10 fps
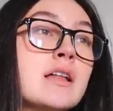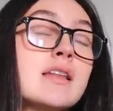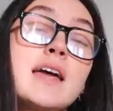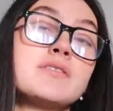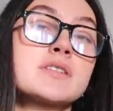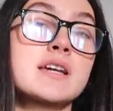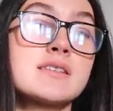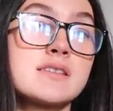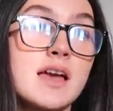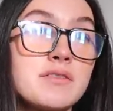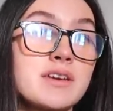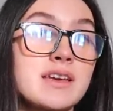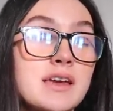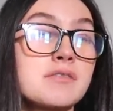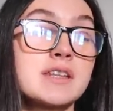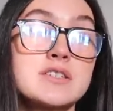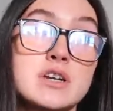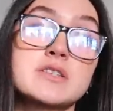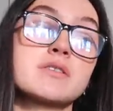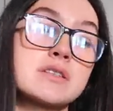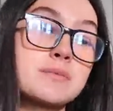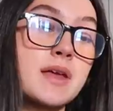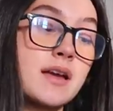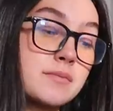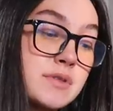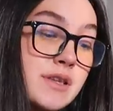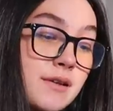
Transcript: lives, because life can get really stressful sometimes.